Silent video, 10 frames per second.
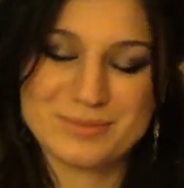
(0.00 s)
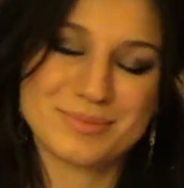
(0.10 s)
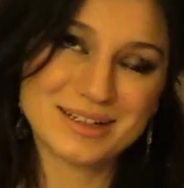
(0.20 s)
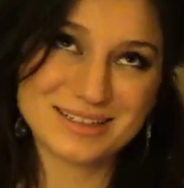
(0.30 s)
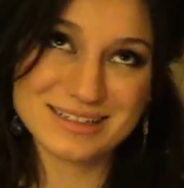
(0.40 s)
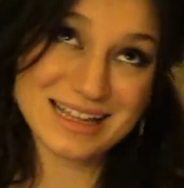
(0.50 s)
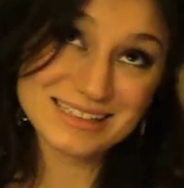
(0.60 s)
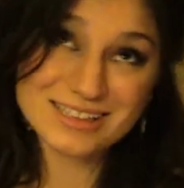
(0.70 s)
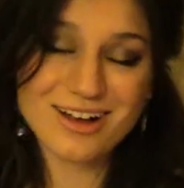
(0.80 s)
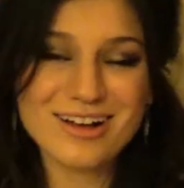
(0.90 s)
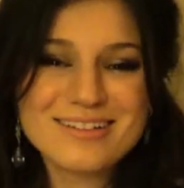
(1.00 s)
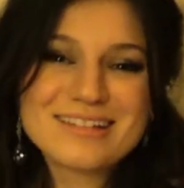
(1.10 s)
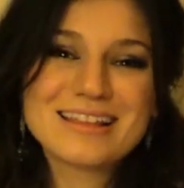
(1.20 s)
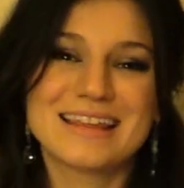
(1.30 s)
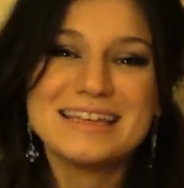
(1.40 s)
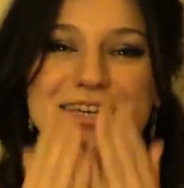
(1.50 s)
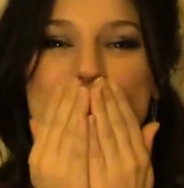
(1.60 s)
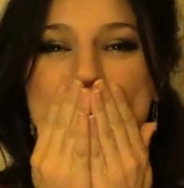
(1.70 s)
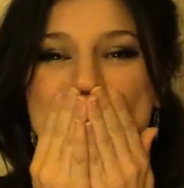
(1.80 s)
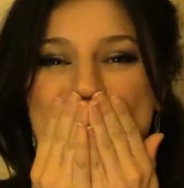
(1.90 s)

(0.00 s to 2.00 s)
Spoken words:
But that's all. Thank you.